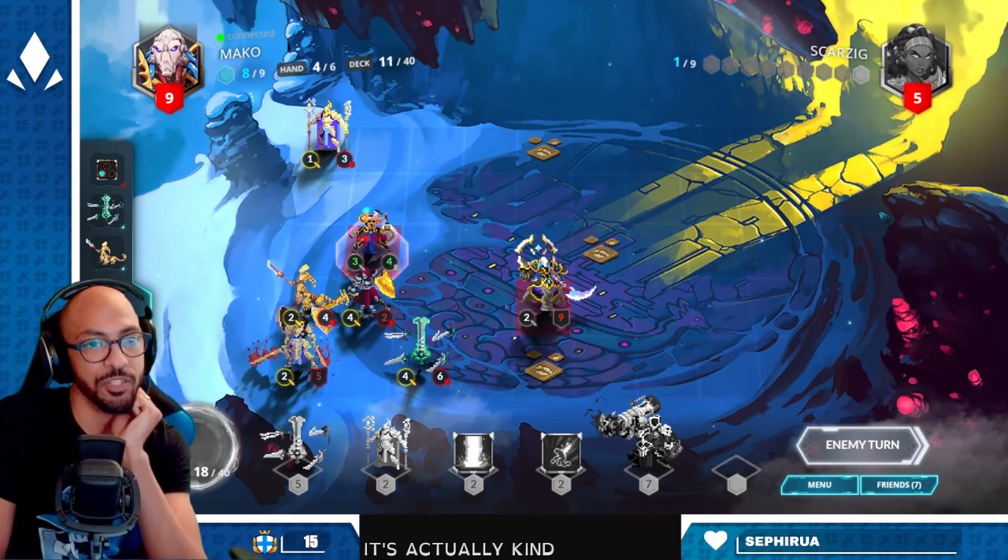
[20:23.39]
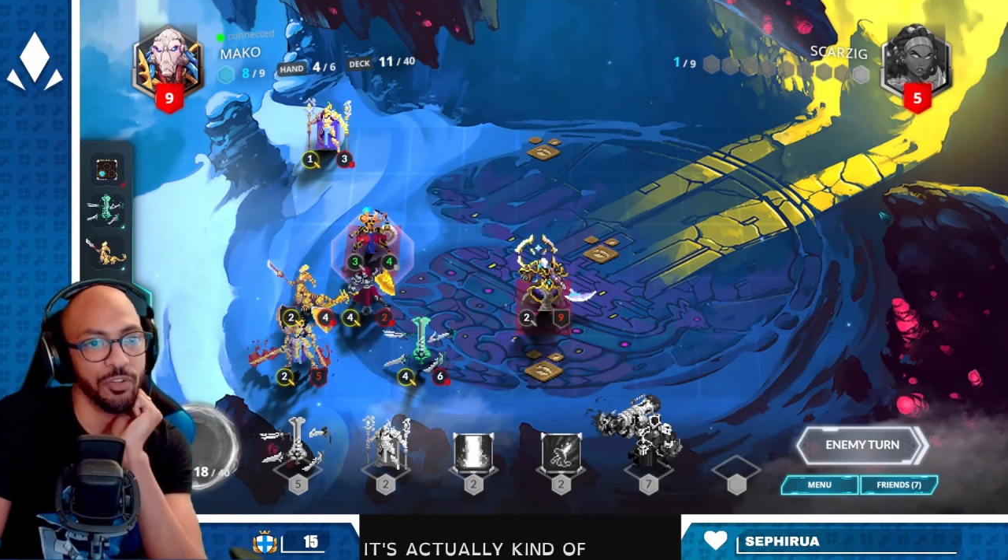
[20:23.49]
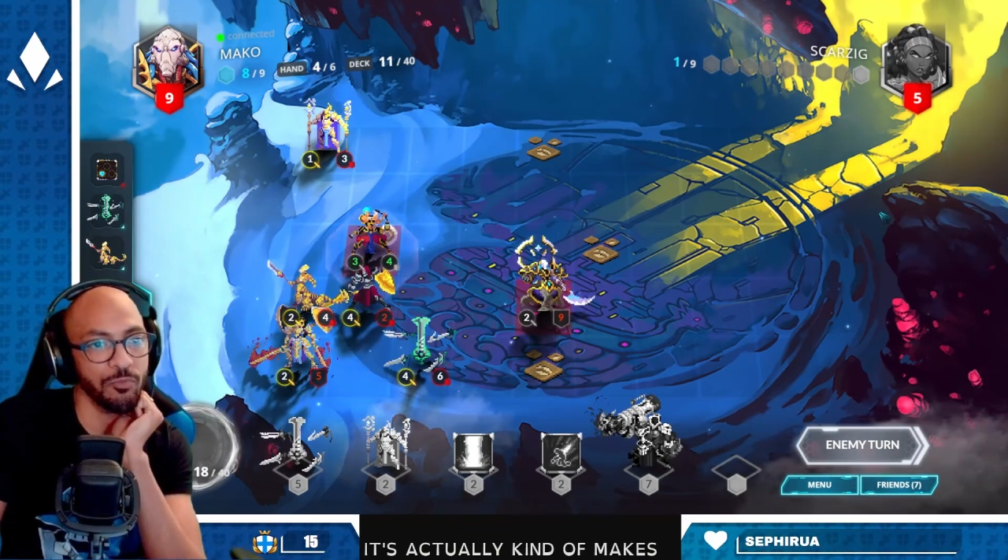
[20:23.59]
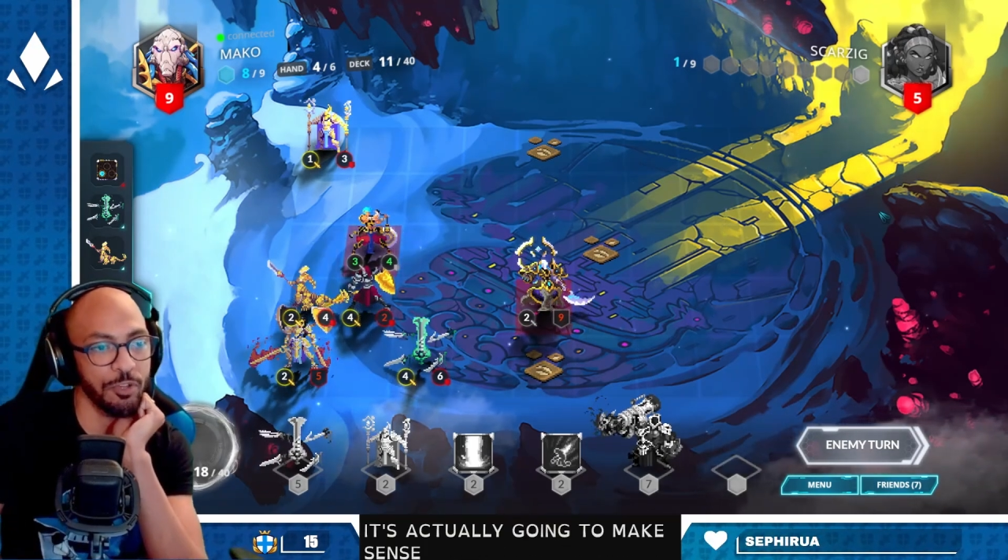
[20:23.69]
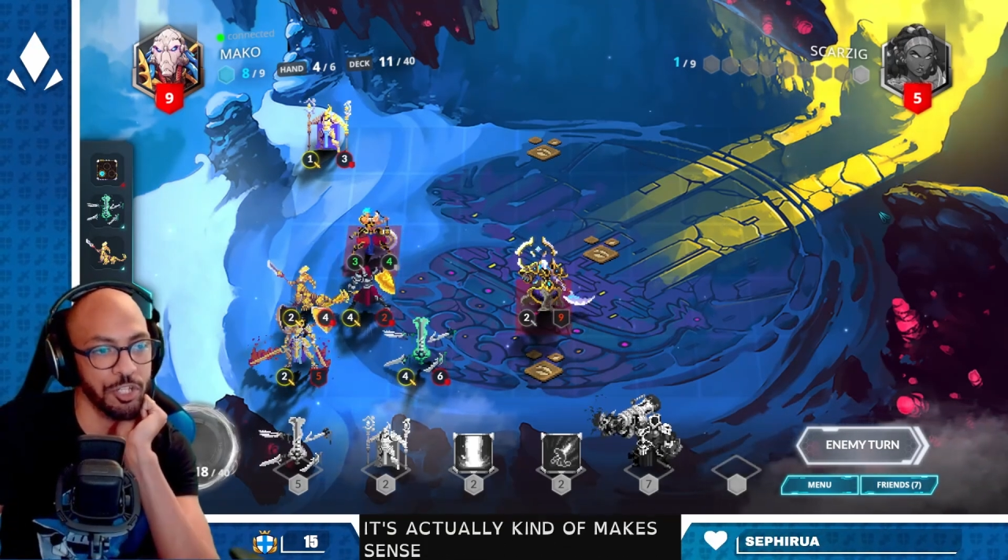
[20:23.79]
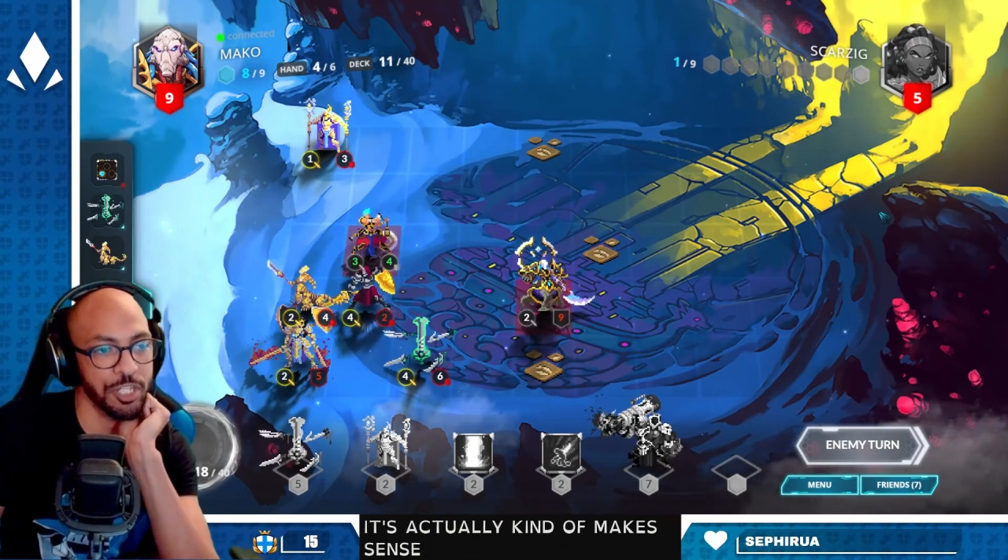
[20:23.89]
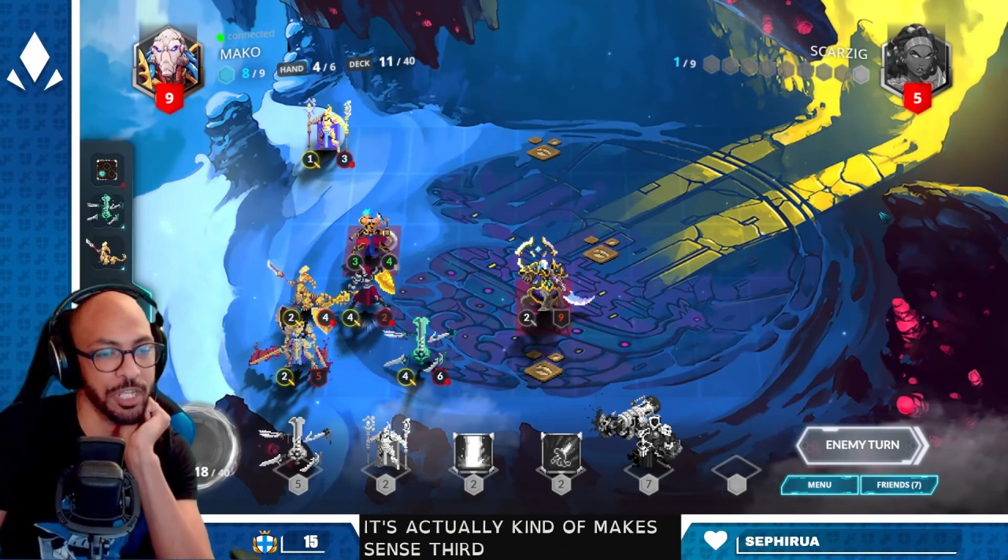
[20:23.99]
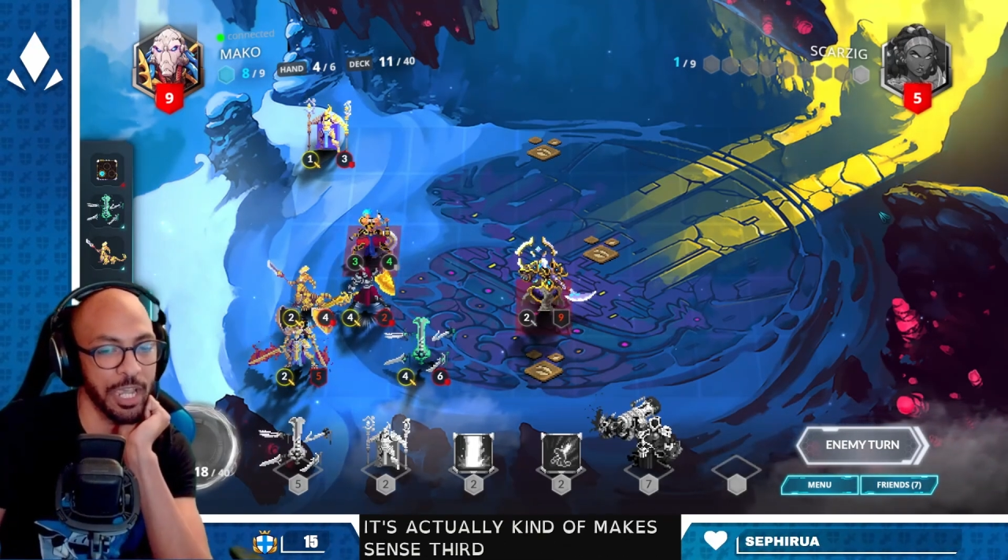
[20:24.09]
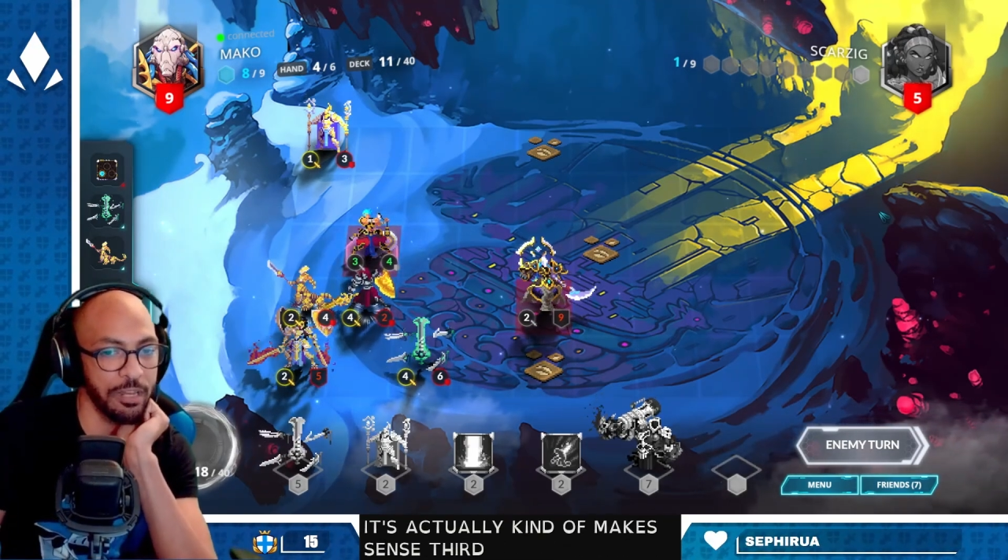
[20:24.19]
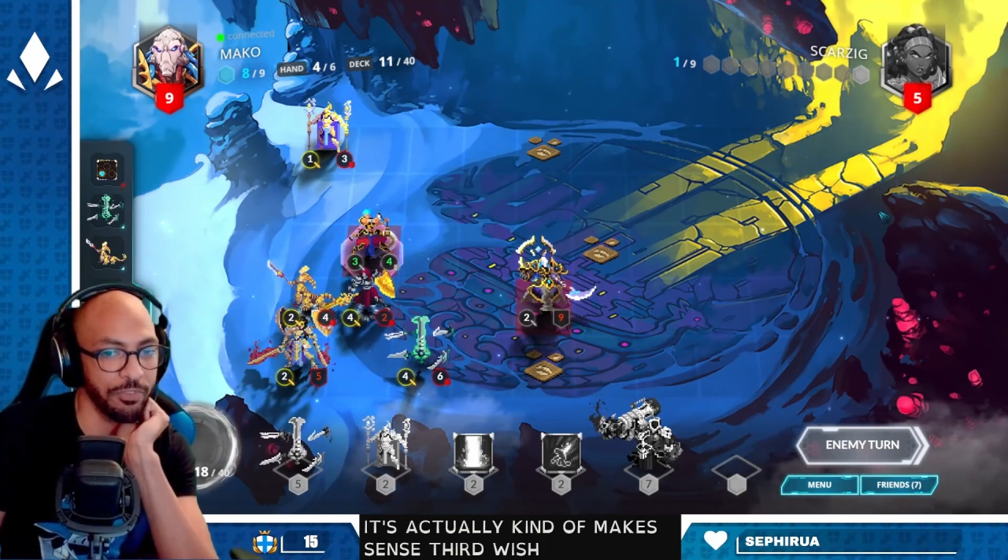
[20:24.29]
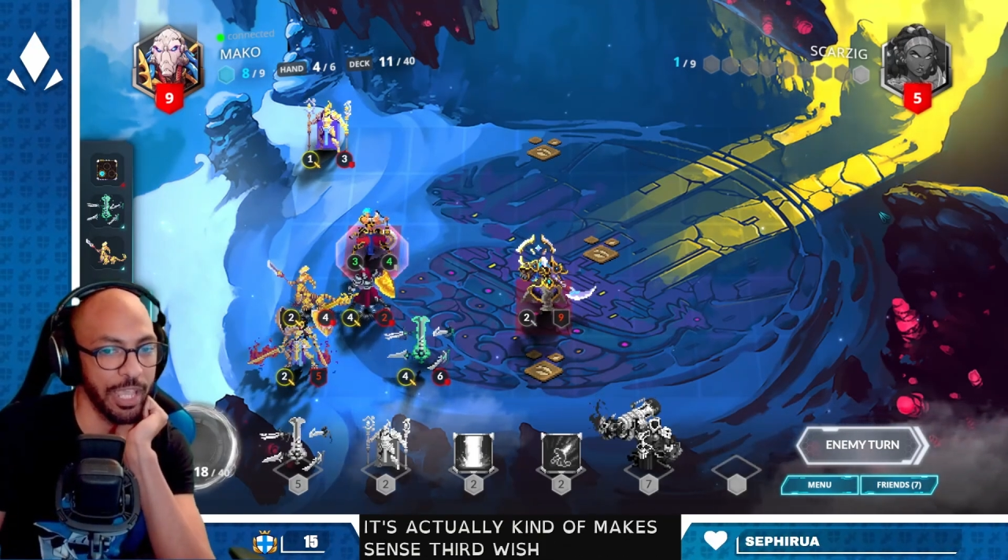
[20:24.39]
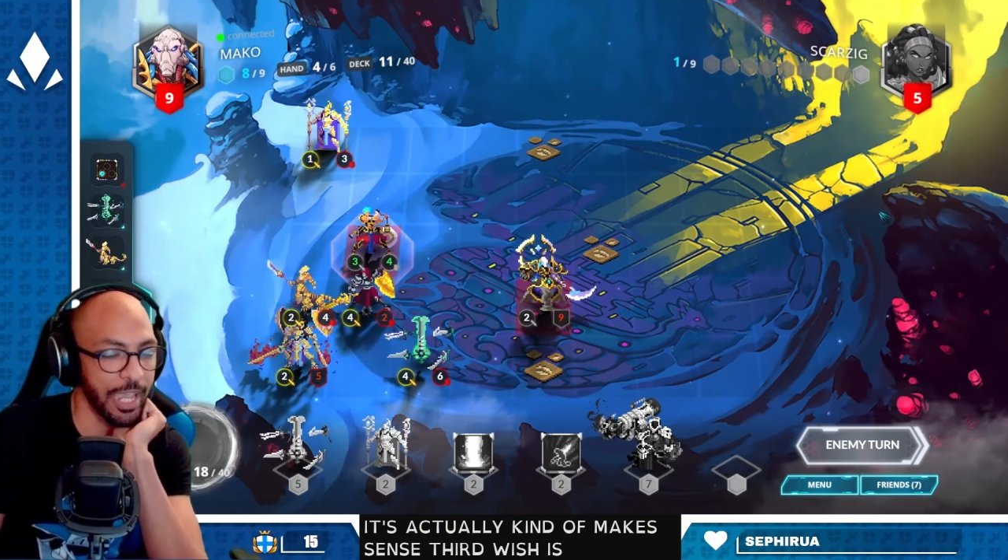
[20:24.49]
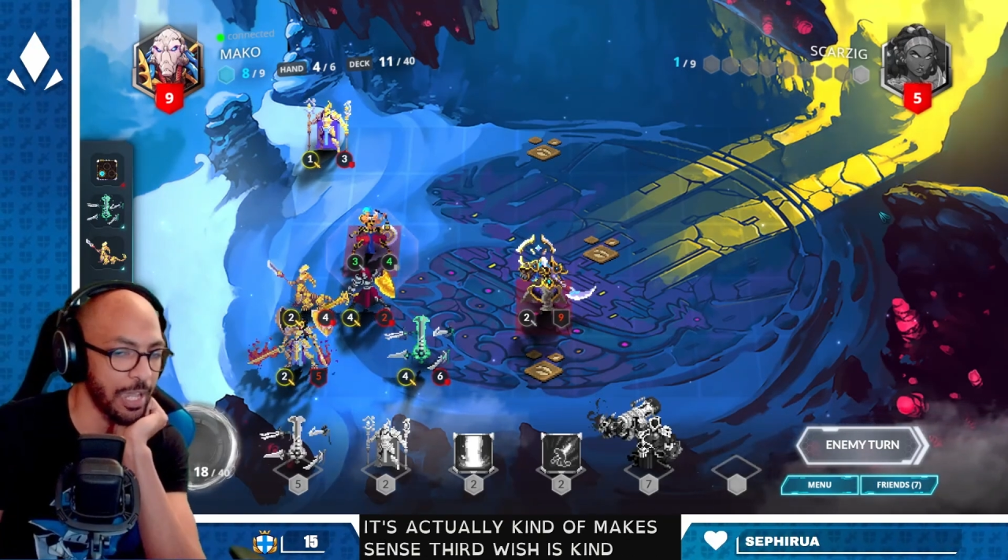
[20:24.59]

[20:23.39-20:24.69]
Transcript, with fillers: Third wish is kind of like